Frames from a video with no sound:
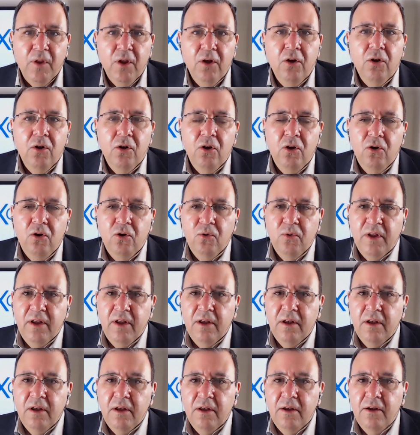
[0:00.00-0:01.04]
who
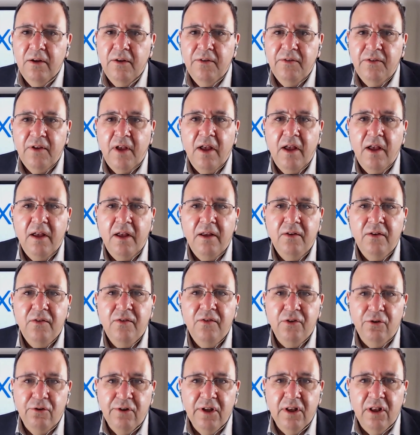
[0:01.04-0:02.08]
is a
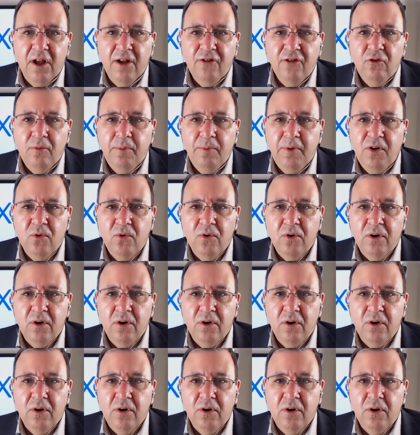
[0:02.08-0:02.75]
serial entrepreneur.